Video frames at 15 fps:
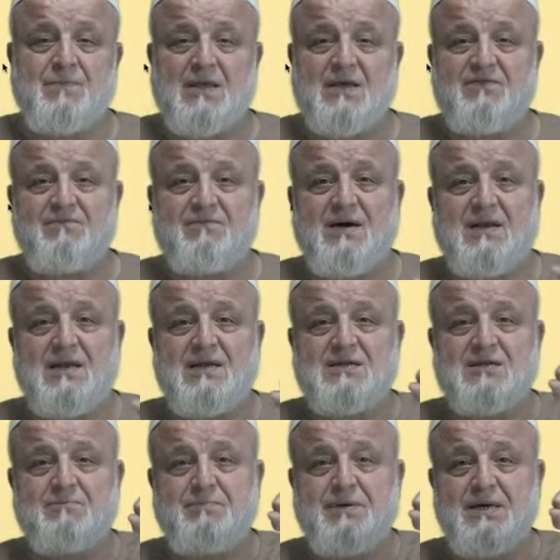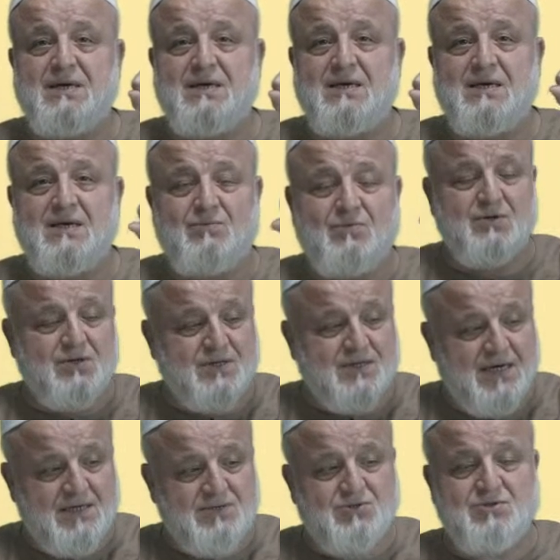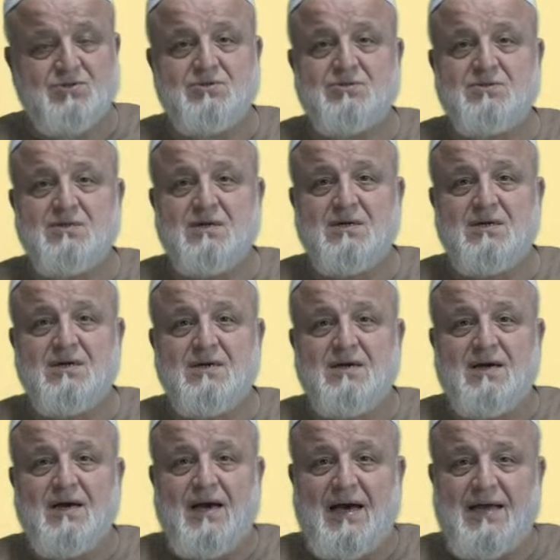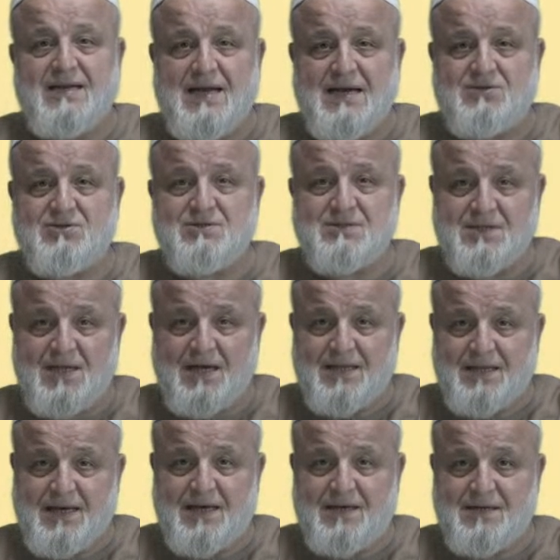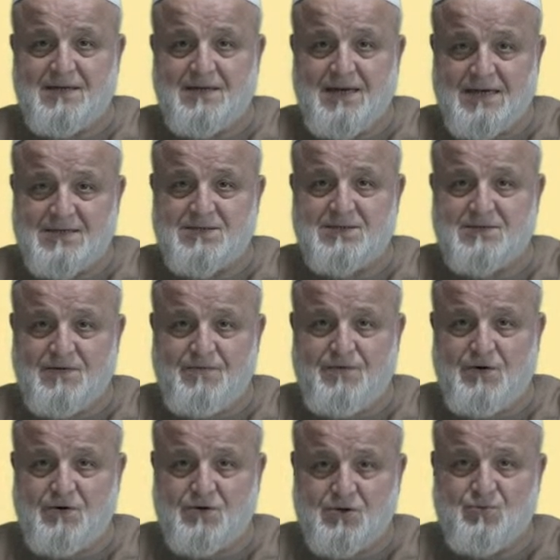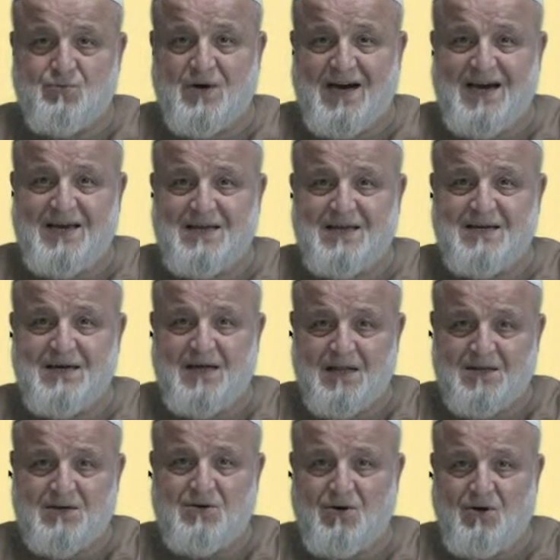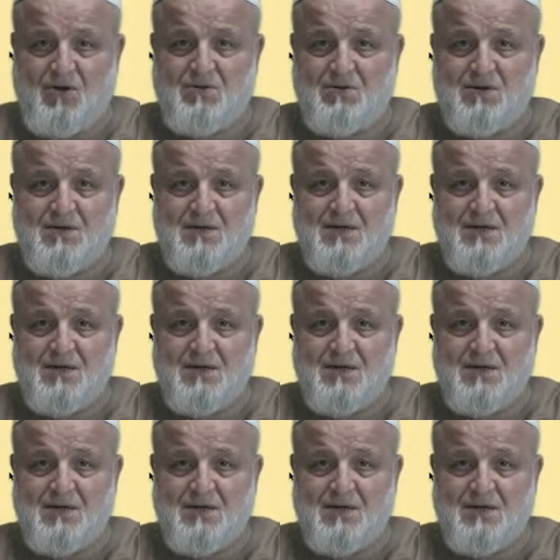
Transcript: if my little pinky to touch a najis like that, as in referring to wine, alcohol,